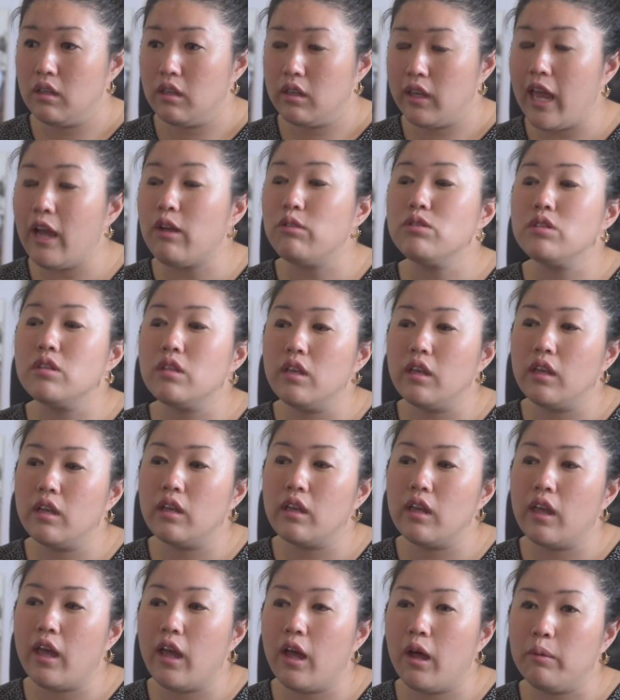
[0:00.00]

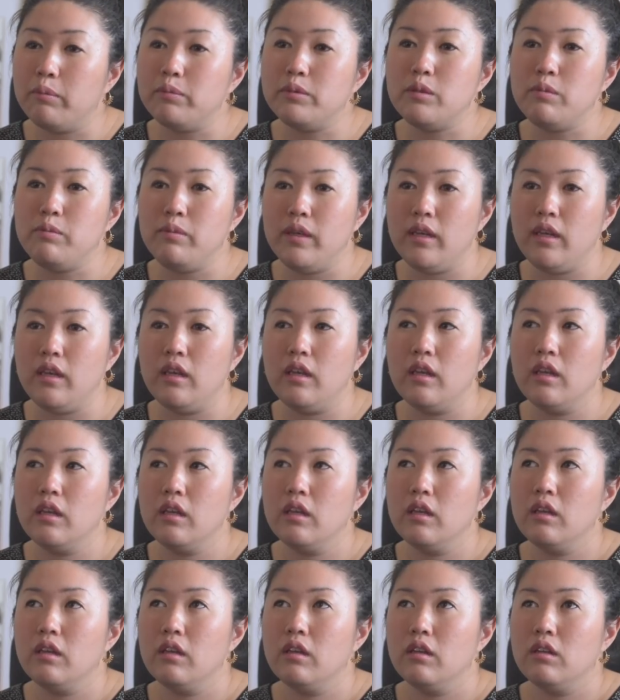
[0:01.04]
Counseling helped me
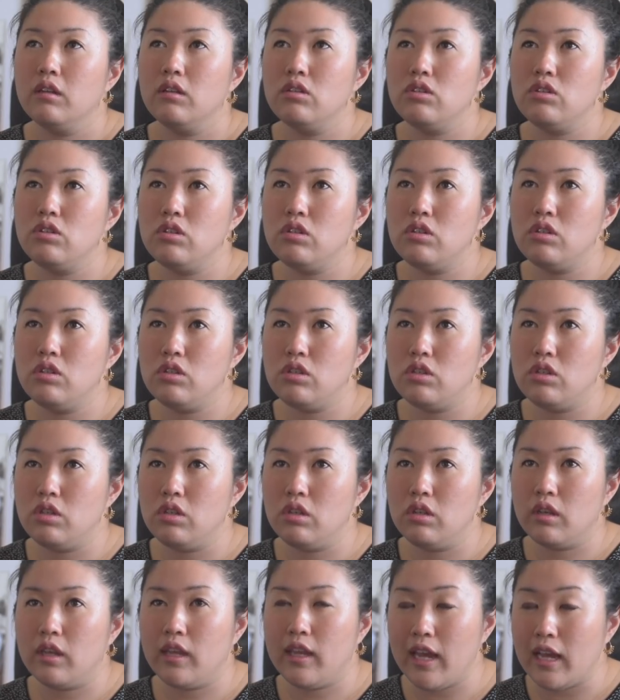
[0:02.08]

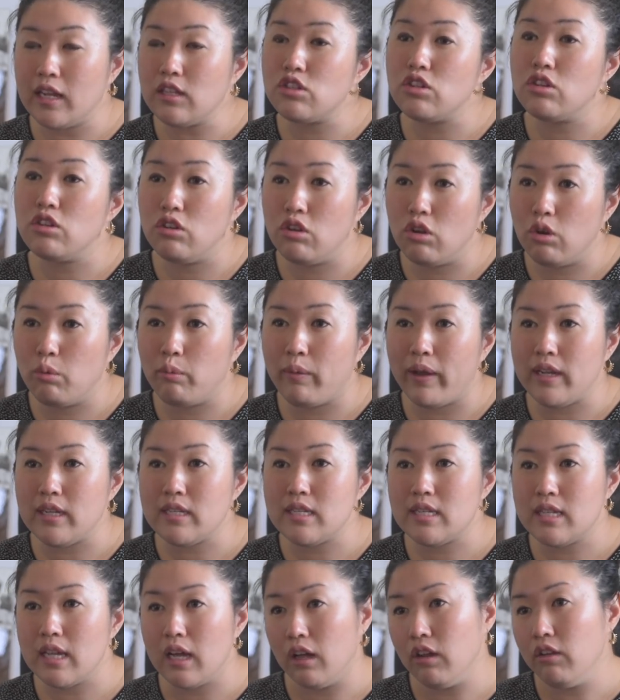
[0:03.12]
to get to know
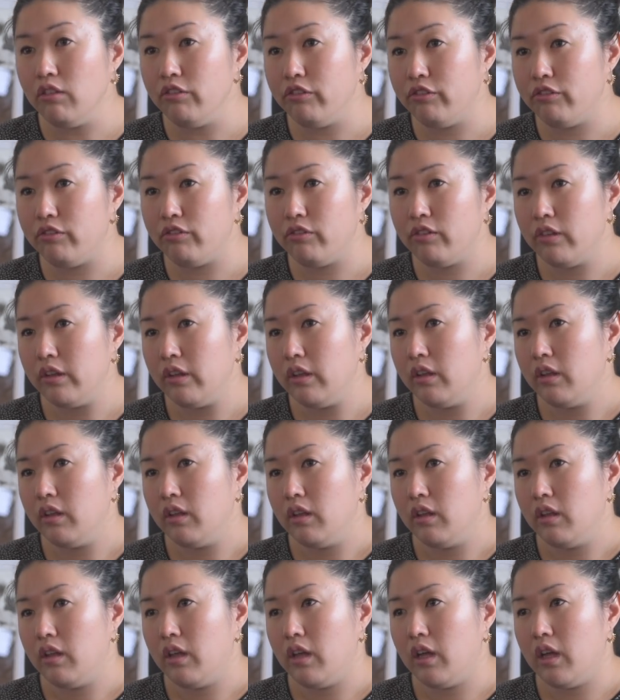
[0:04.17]
myself,
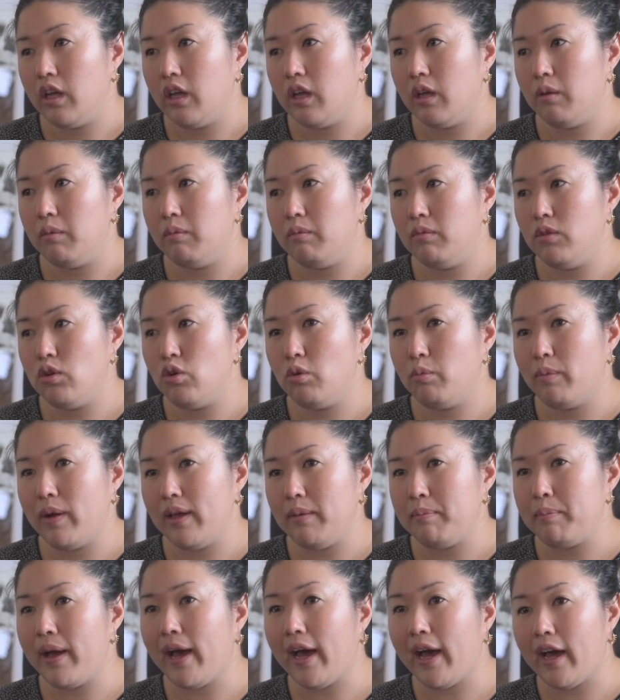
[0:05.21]
know
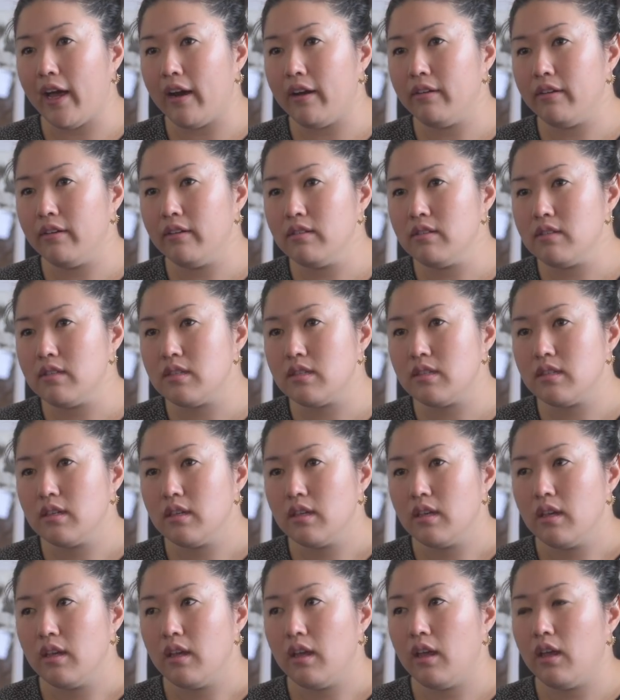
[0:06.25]
my patterns,
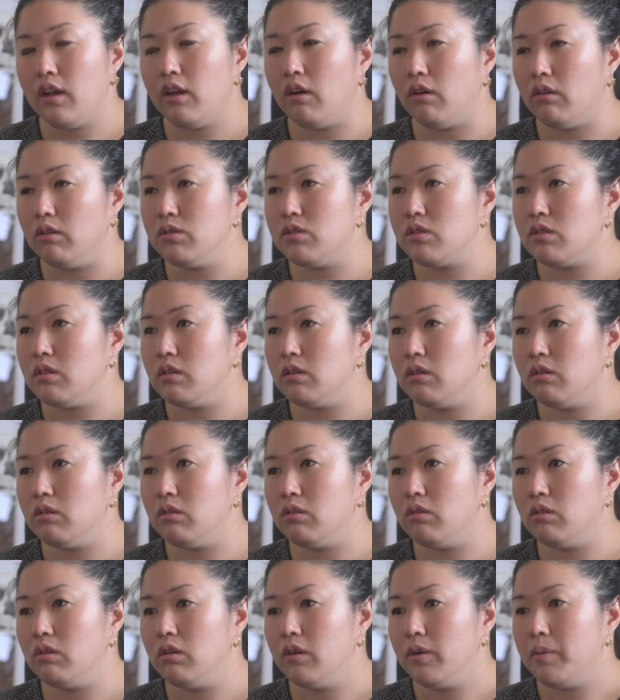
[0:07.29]
and
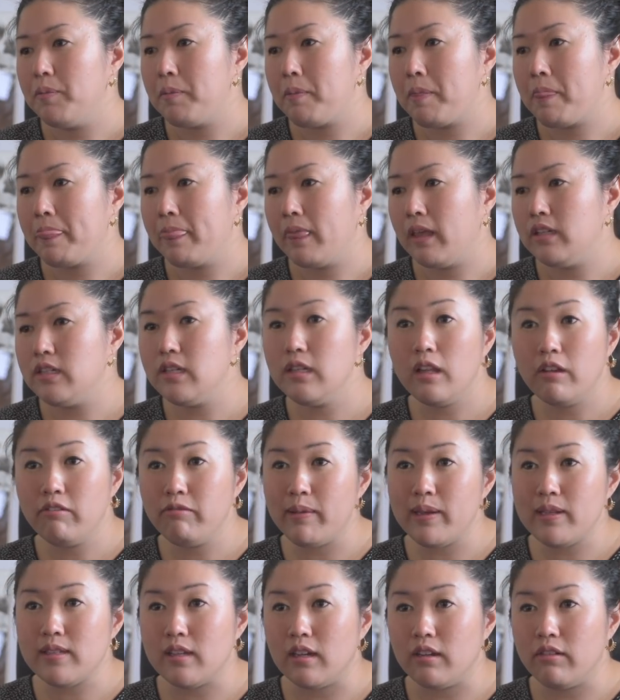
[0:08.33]
also to love
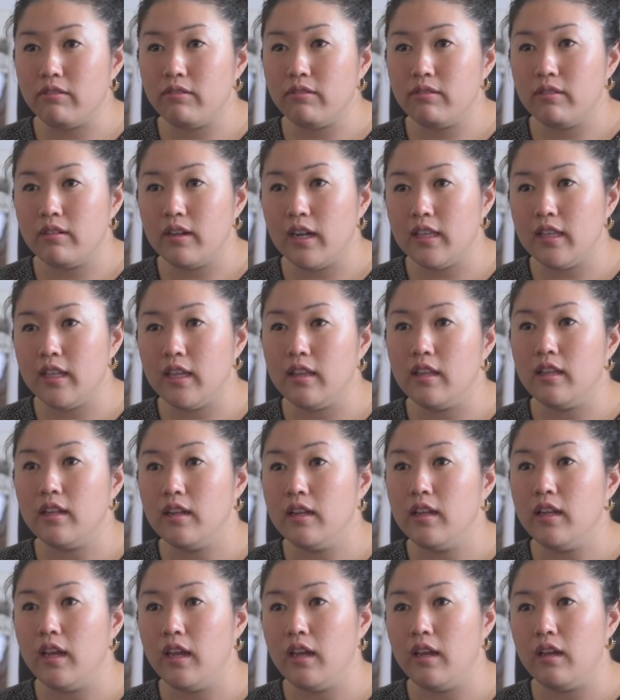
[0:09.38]
myself at the end of the
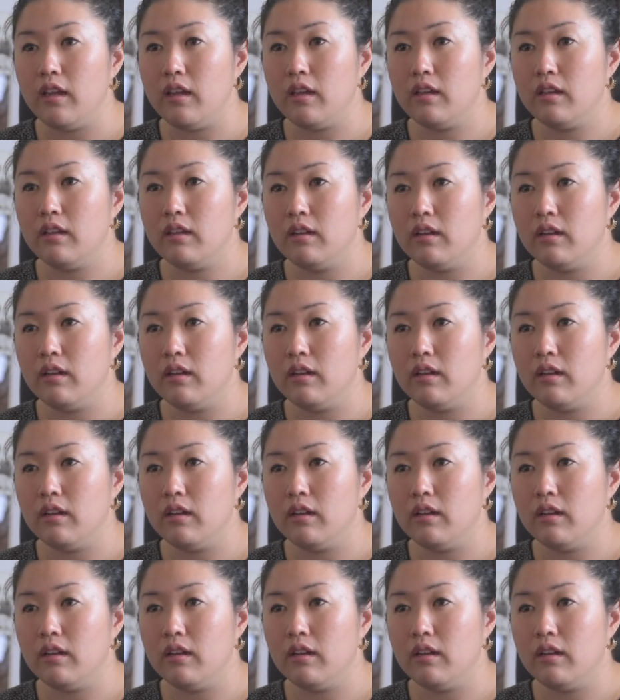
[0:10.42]
day.